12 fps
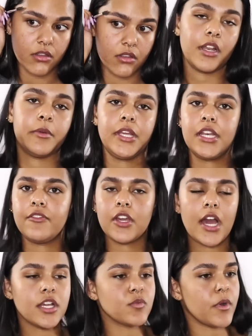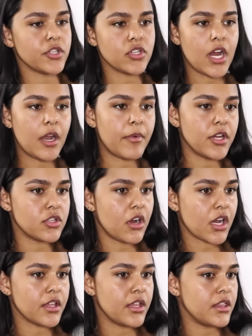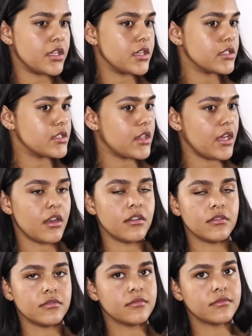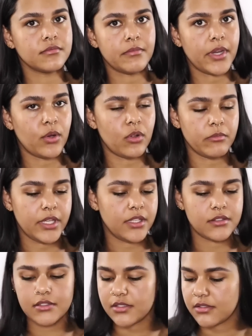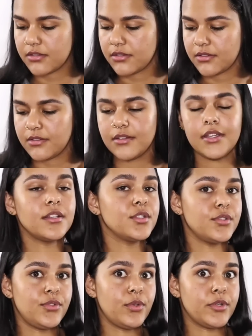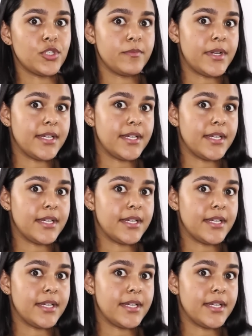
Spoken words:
And I mean, if you guys want your eyebrows darker than this, then by all means, do what you